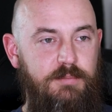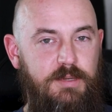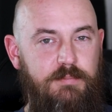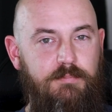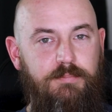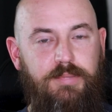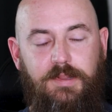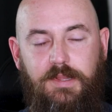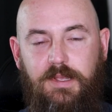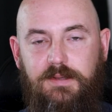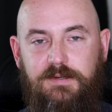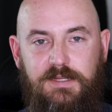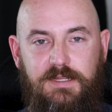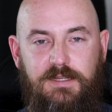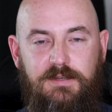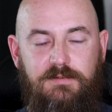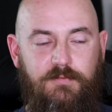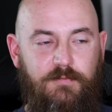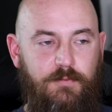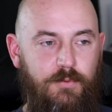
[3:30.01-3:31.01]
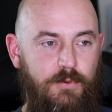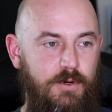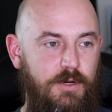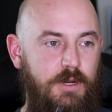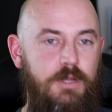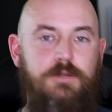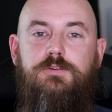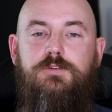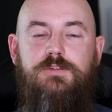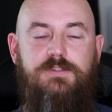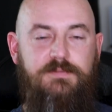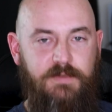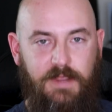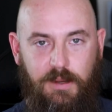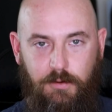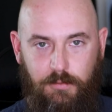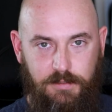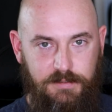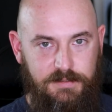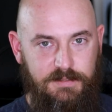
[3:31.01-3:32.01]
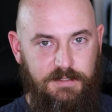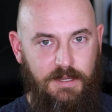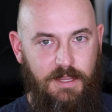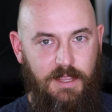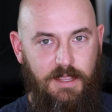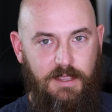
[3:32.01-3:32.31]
been plugged in for hundreds of hours.